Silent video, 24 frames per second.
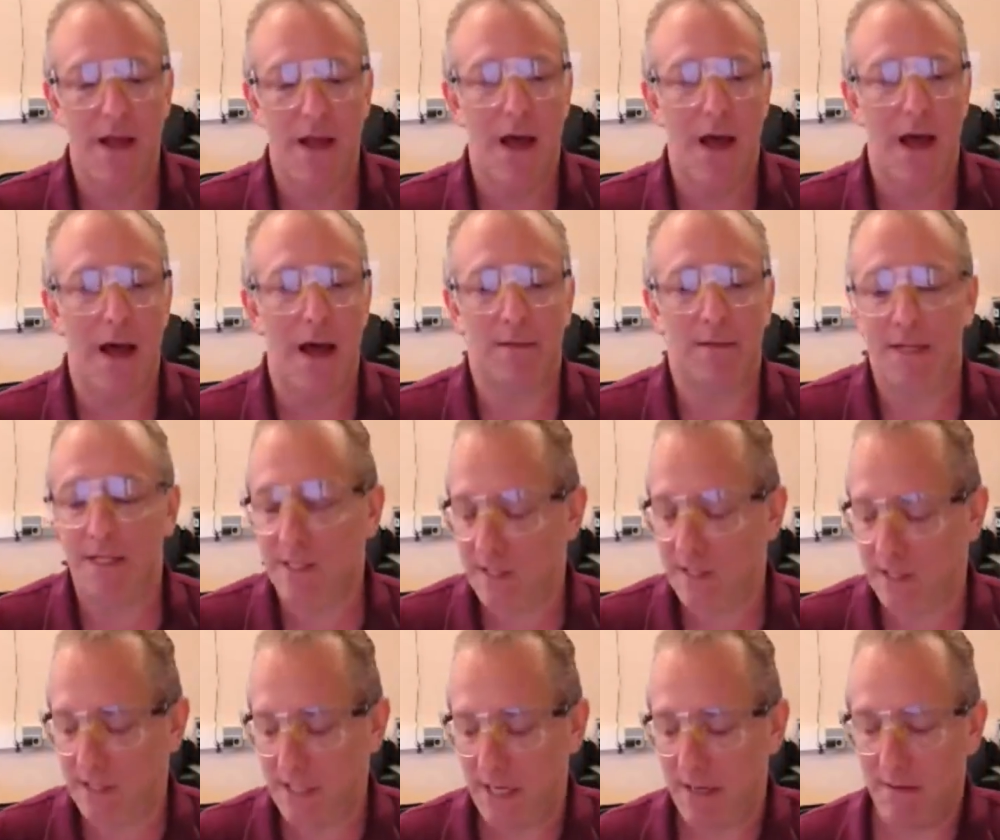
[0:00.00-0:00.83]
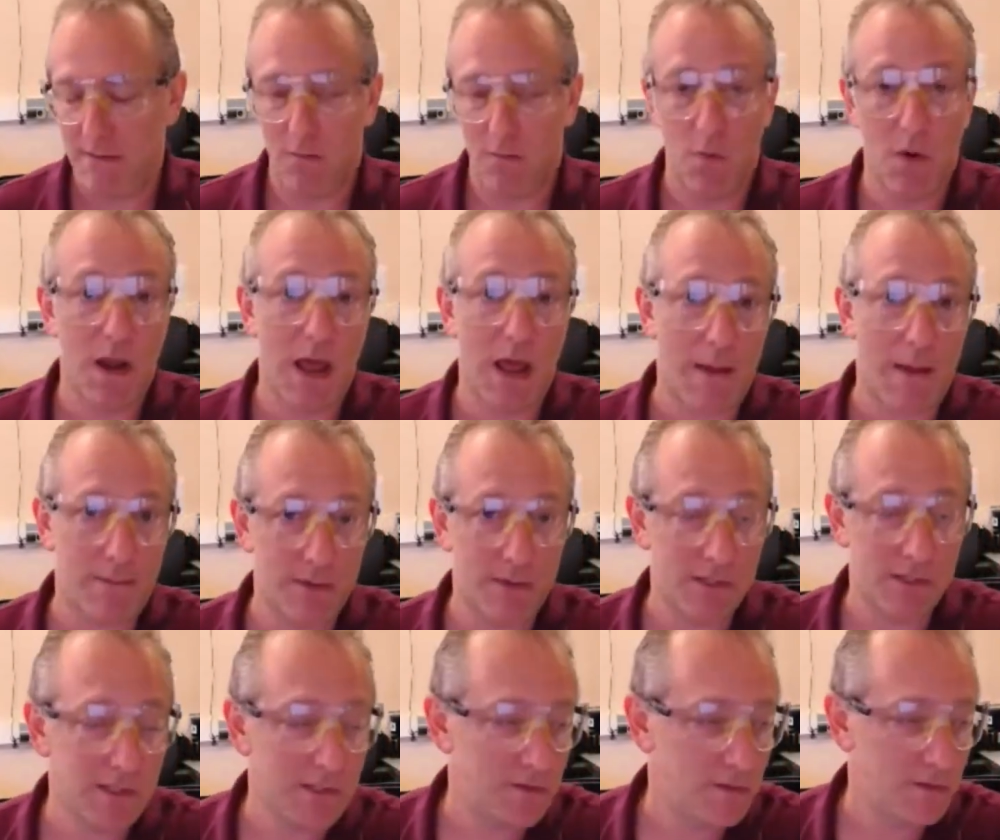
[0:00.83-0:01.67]
Uh, let's see what
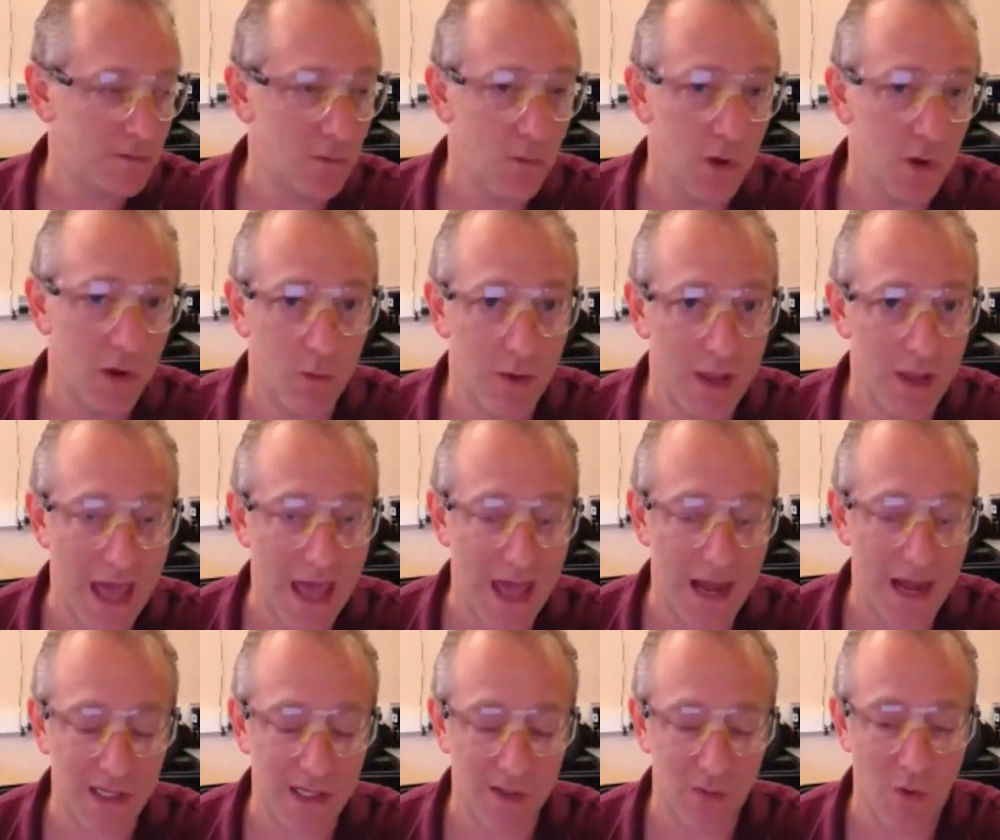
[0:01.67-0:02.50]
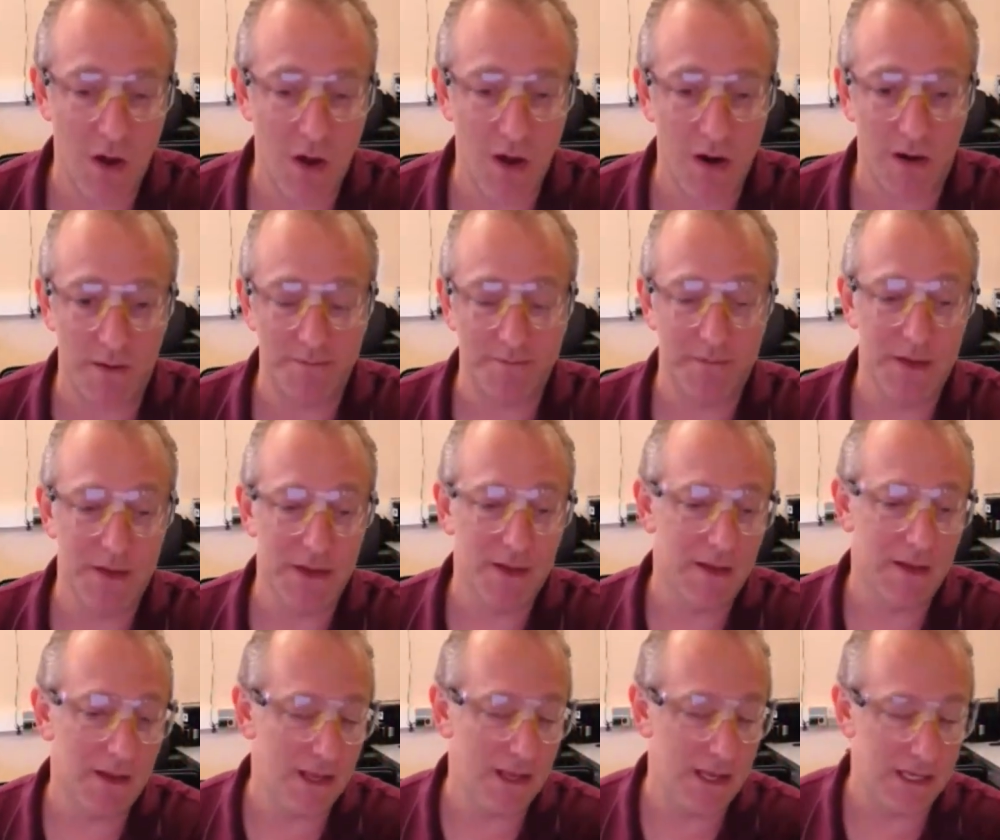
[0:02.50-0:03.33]
happens when we add it to water.
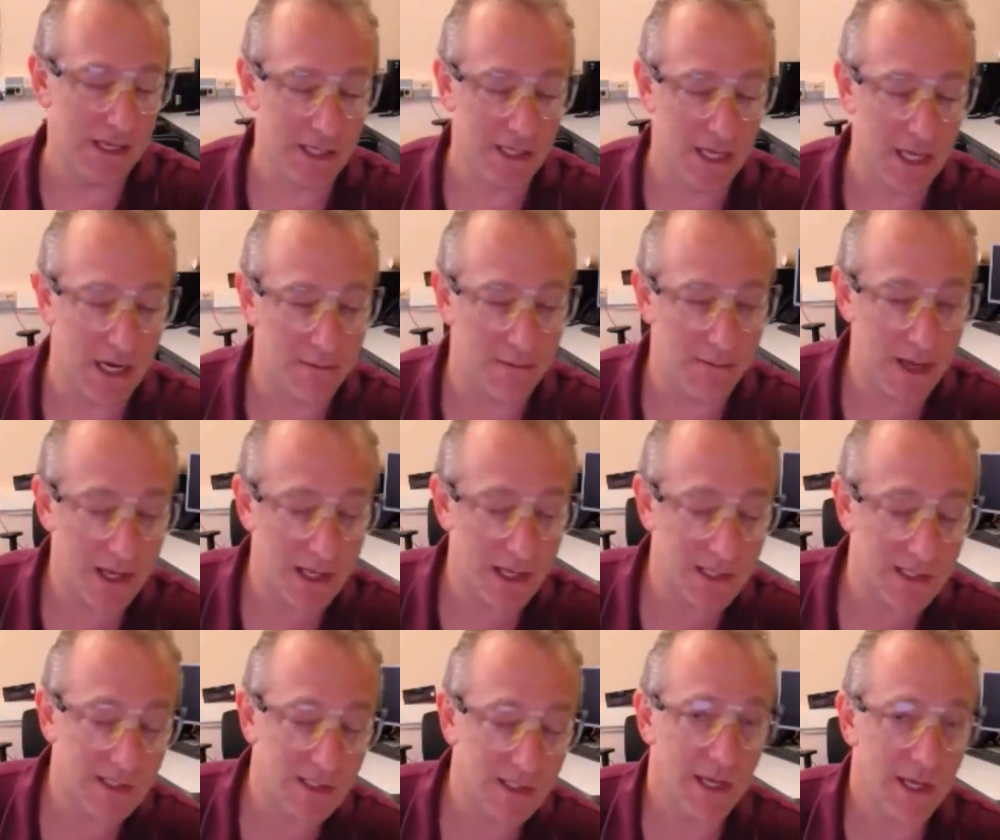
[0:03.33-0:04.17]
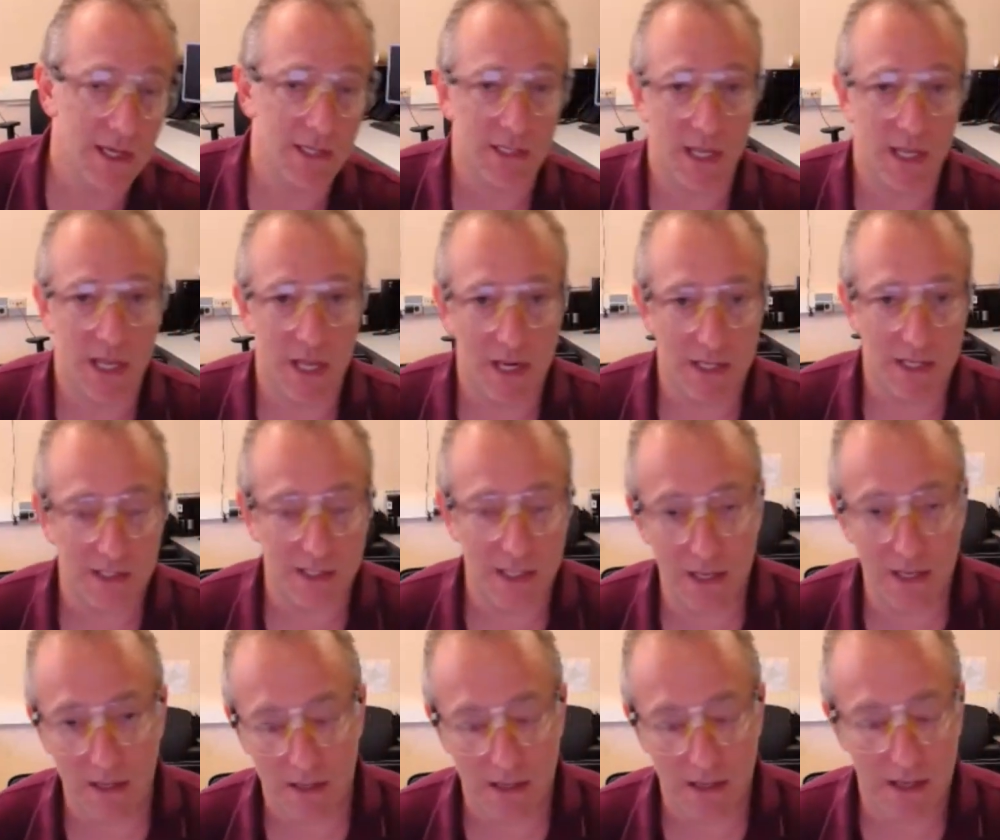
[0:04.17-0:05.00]
Is it going to mix? Is it going to
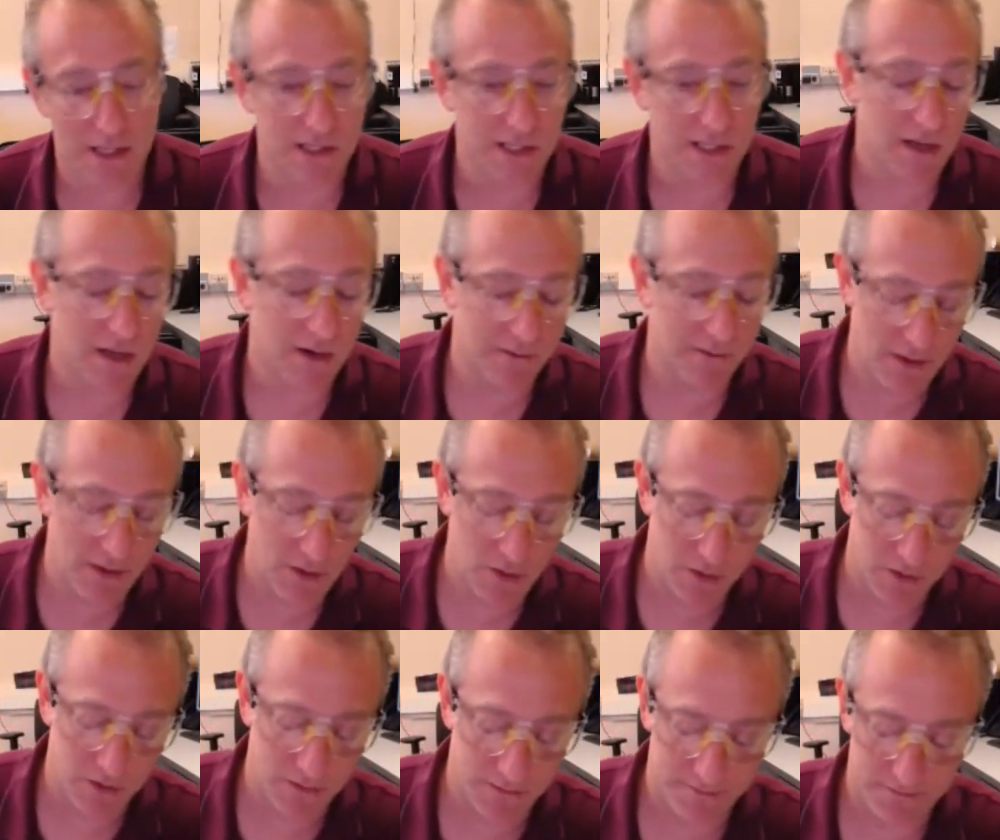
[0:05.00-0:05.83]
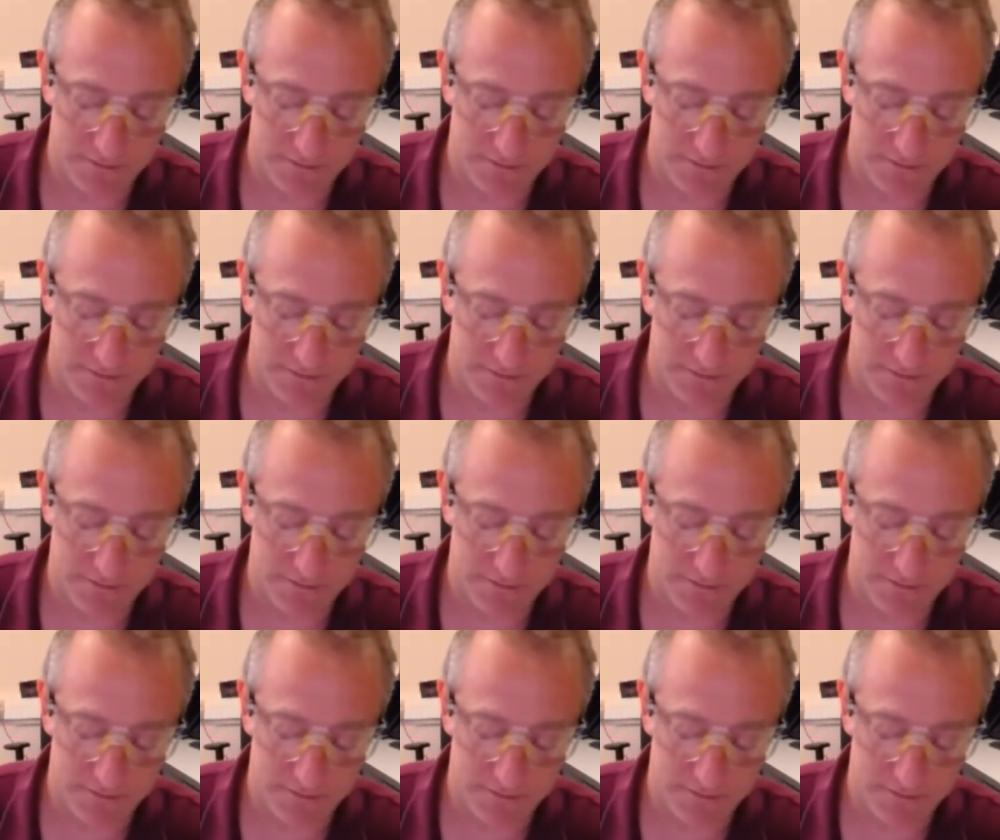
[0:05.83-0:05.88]
sink? Is it going to float?